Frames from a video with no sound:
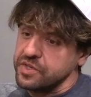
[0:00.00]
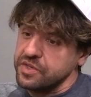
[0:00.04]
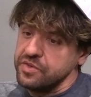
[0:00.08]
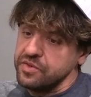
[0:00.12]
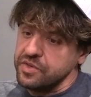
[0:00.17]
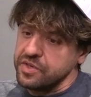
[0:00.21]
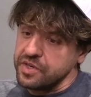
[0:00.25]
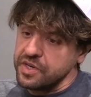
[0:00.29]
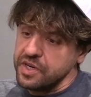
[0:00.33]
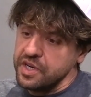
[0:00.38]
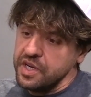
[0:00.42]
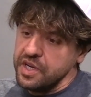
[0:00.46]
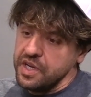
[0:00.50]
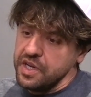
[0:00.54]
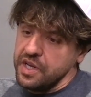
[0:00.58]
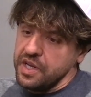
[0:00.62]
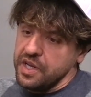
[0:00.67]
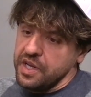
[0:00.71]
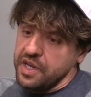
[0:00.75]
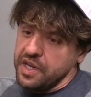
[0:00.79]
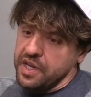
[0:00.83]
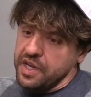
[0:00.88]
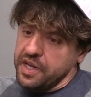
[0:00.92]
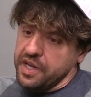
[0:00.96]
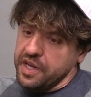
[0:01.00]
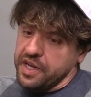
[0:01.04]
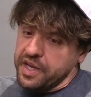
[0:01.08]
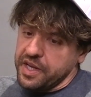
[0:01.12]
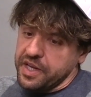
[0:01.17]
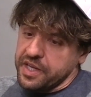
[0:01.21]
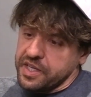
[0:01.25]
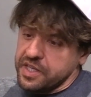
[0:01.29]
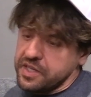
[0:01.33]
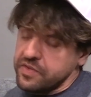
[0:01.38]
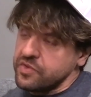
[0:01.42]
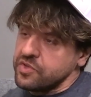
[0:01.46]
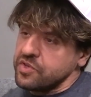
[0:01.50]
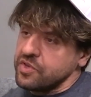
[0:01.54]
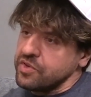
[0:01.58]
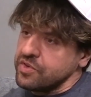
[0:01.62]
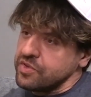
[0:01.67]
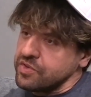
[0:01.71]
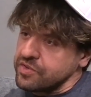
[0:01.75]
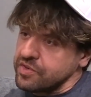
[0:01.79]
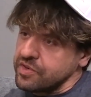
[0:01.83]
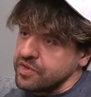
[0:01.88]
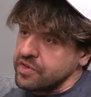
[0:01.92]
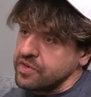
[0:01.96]
we do it, even
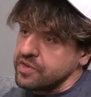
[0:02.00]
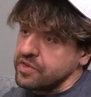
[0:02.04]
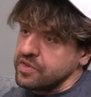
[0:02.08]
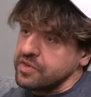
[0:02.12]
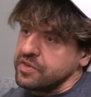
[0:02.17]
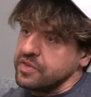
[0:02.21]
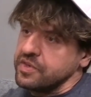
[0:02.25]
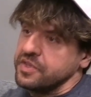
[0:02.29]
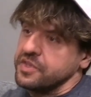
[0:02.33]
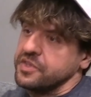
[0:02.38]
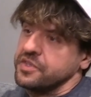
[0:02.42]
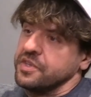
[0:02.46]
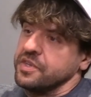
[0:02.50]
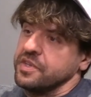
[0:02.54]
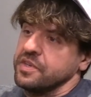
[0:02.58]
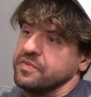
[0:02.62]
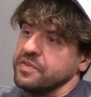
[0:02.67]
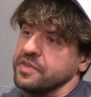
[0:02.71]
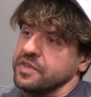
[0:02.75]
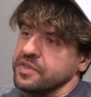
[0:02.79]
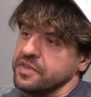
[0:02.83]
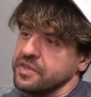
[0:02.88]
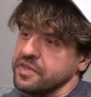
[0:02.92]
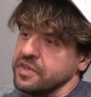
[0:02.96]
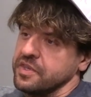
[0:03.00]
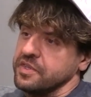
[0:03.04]
though there are the side effects.